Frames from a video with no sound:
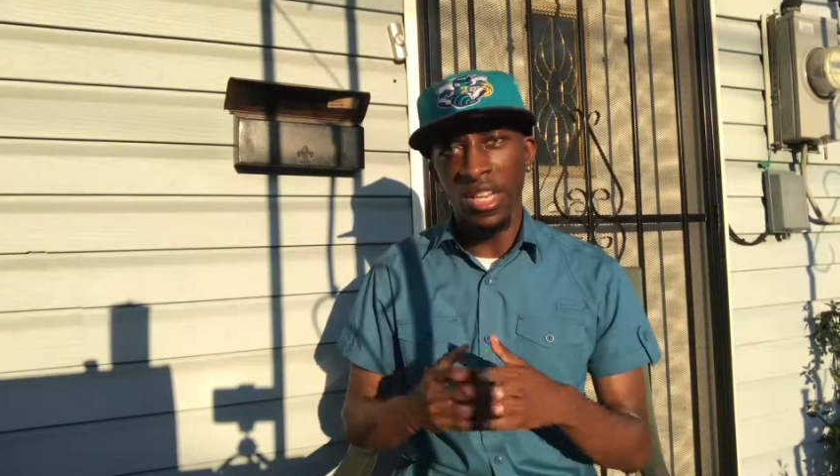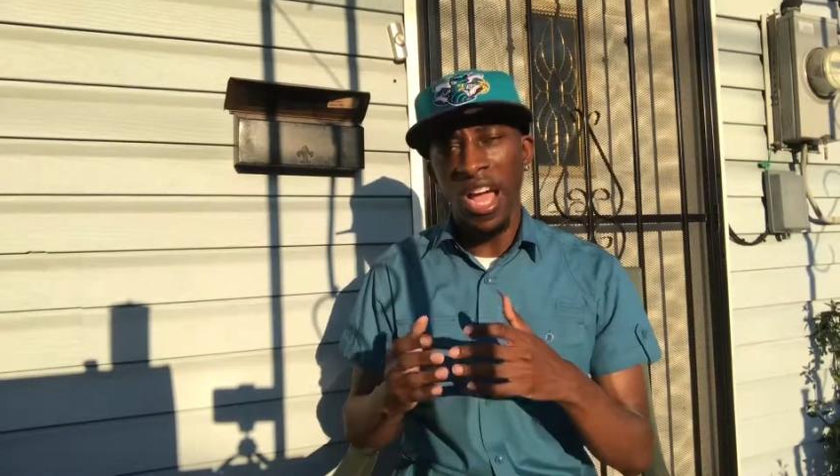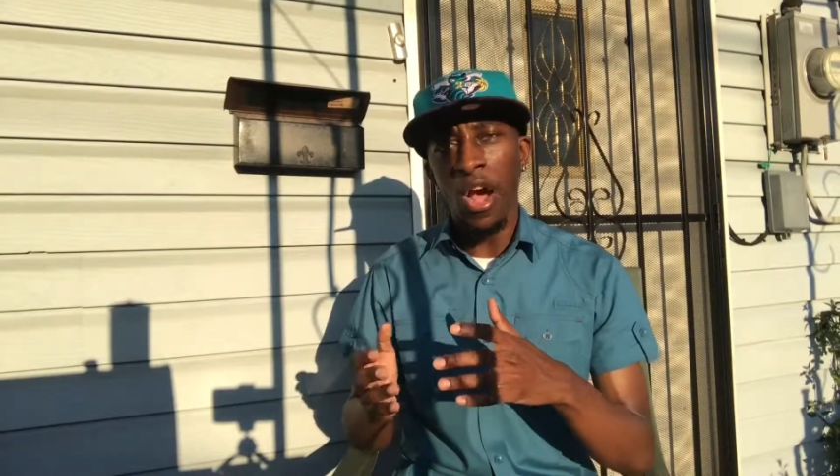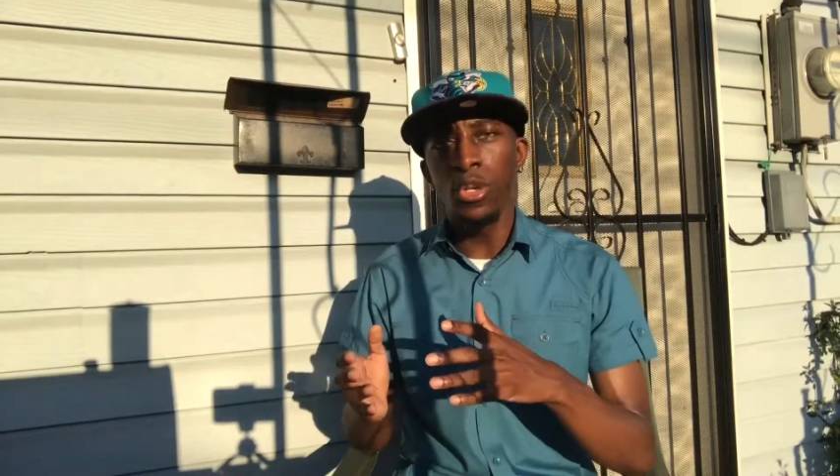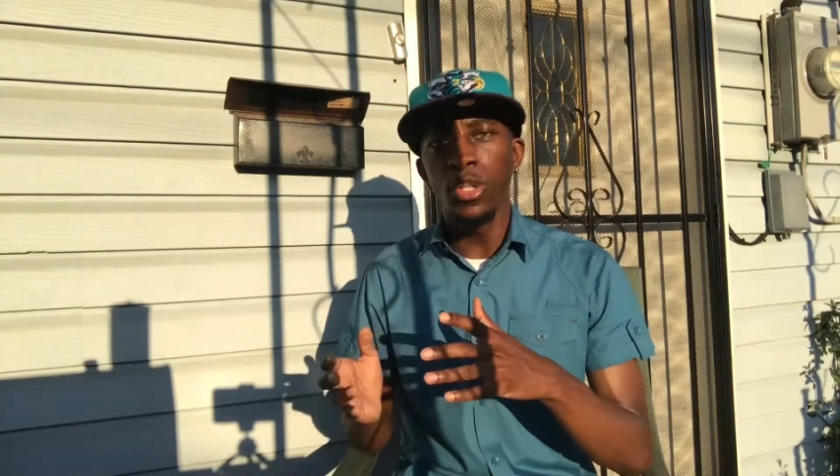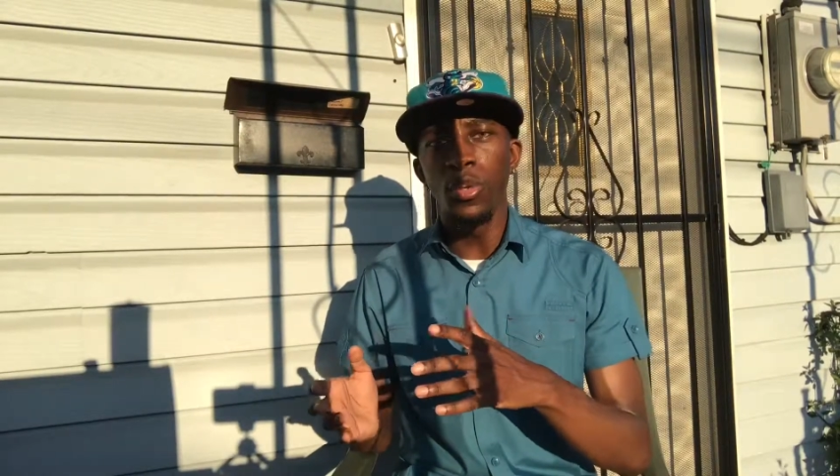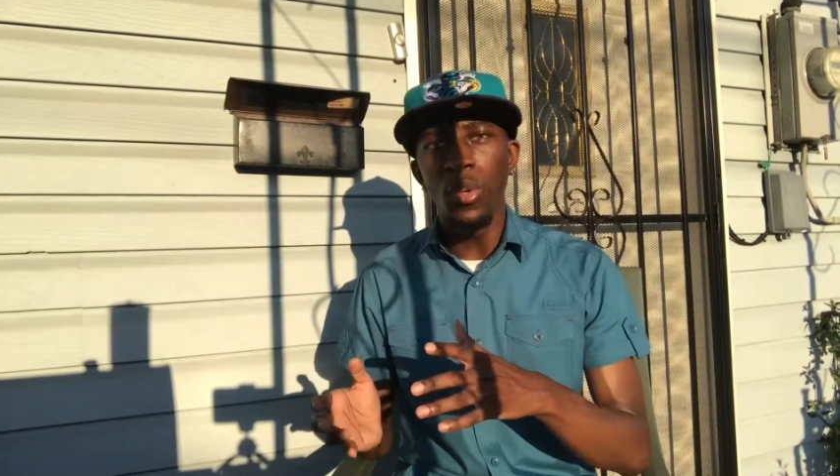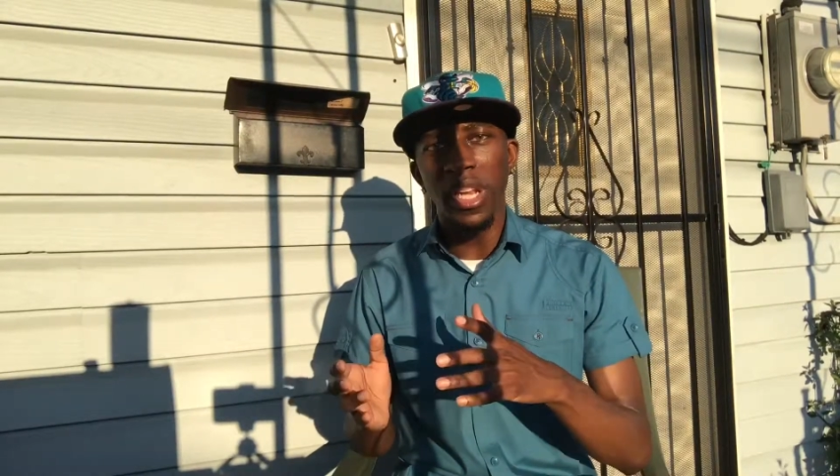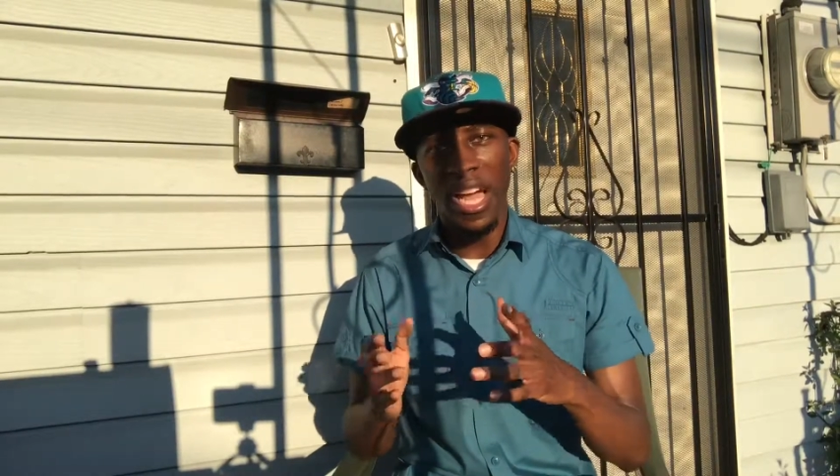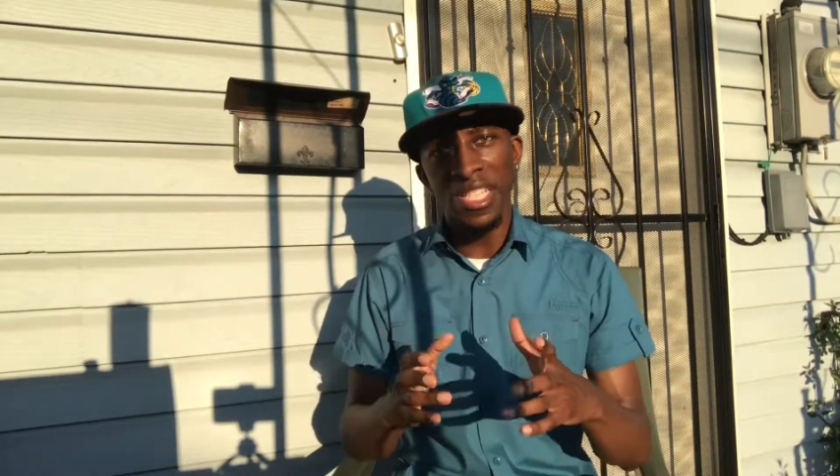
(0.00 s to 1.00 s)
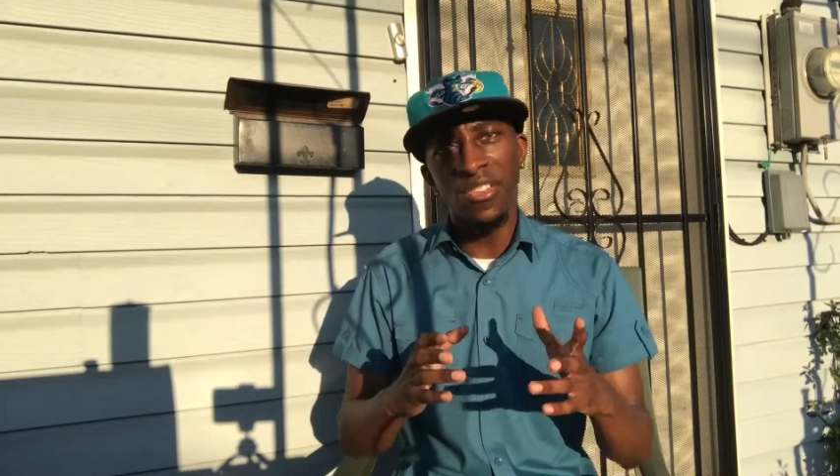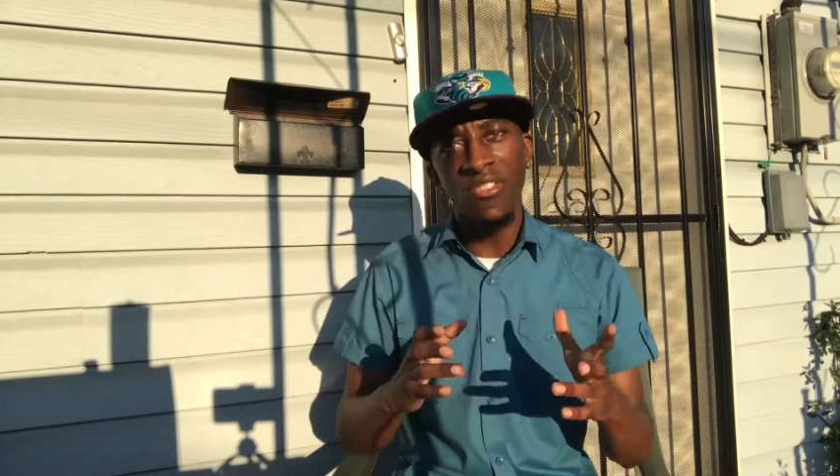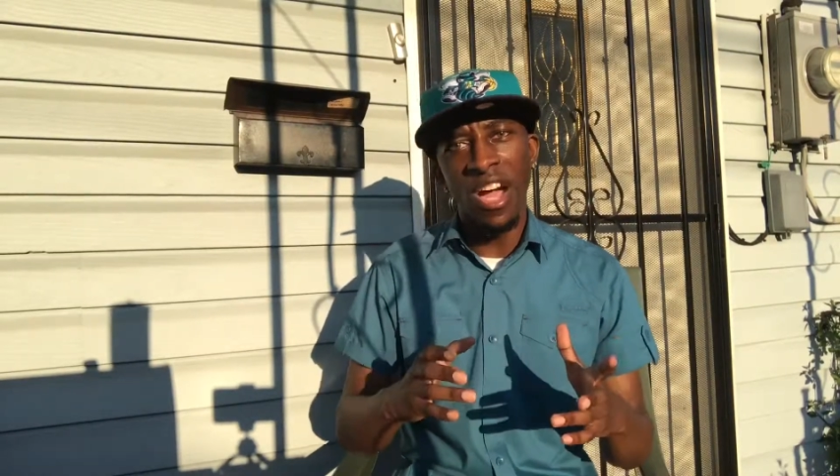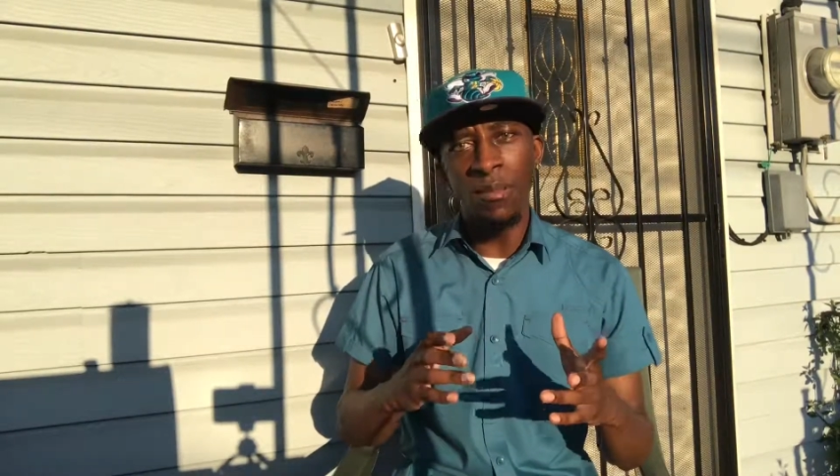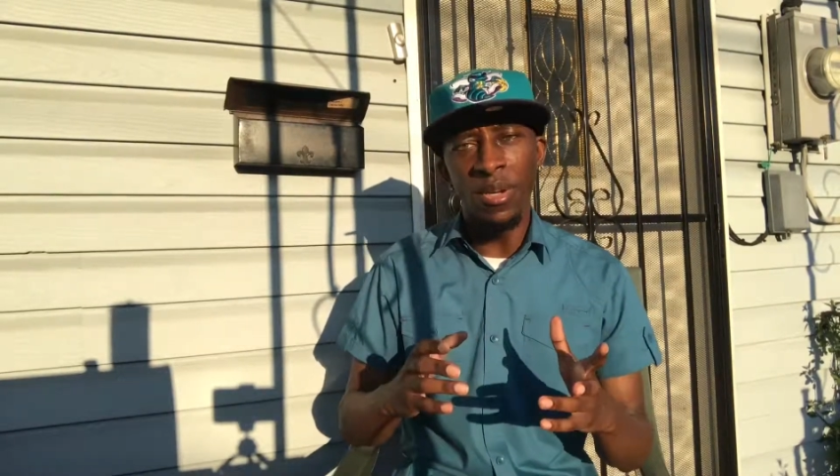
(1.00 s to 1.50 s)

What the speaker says: and how do you classify